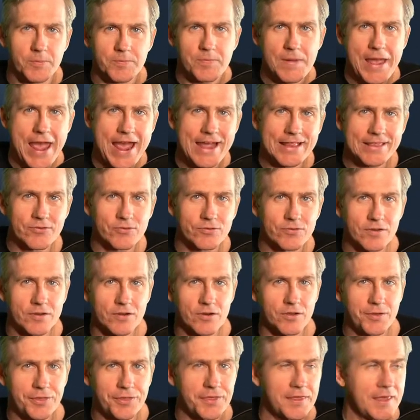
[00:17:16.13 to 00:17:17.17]
Add those
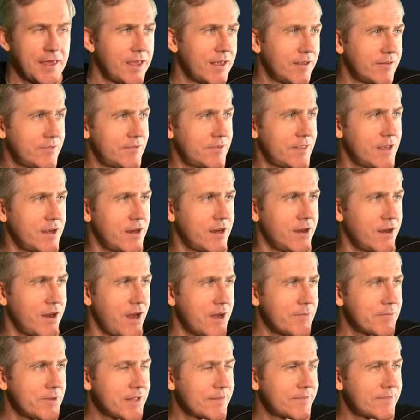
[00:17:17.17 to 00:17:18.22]
little things there.
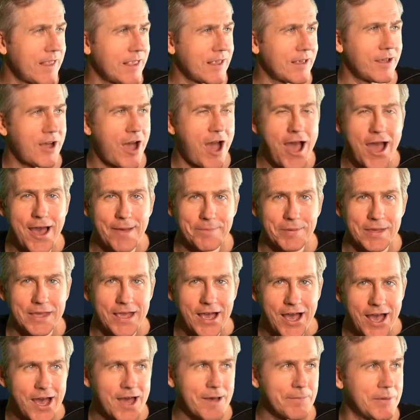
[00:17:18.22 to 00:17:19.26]
I'm not saying copy,
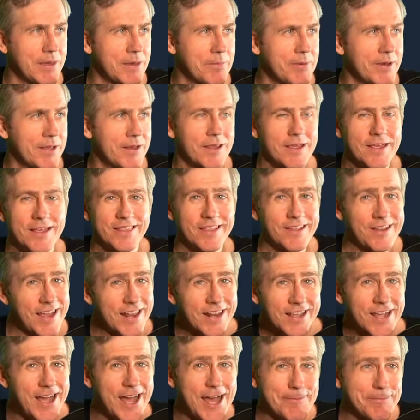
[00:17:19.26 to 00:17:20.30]
but they're kind
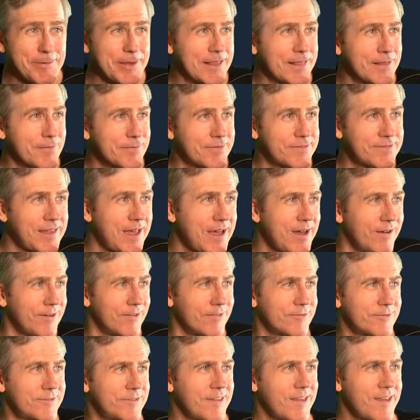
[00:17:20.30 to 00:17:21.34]
of copying
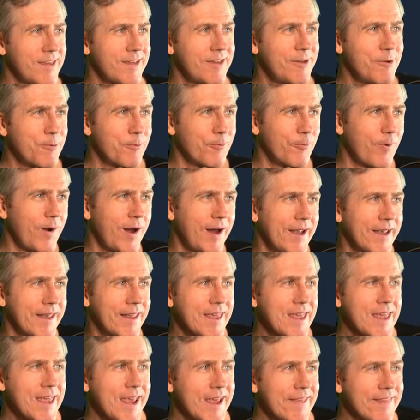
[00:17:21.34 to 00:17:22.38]
themselves. One,
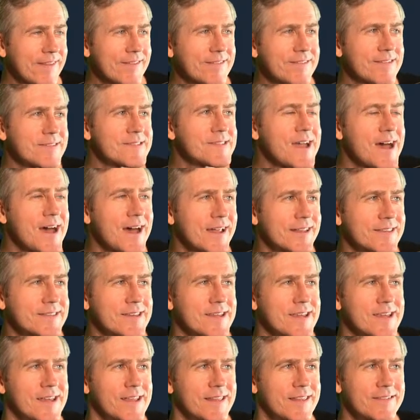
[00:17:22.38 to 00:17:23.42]
and this is
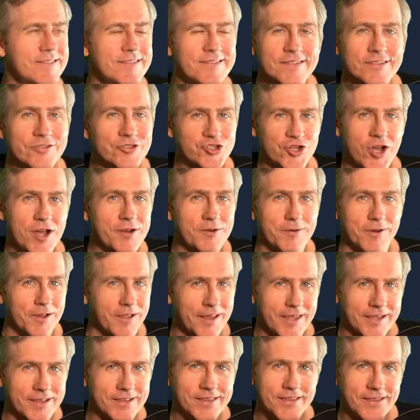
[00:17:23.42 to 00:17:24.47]
a genre.
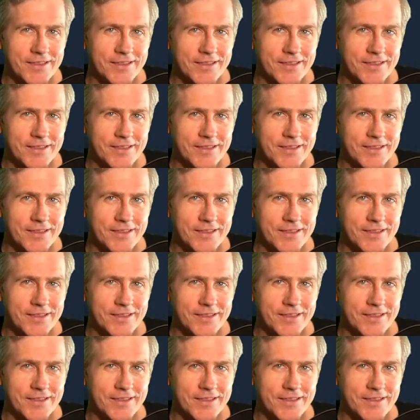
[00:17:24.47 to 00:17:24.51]
Like,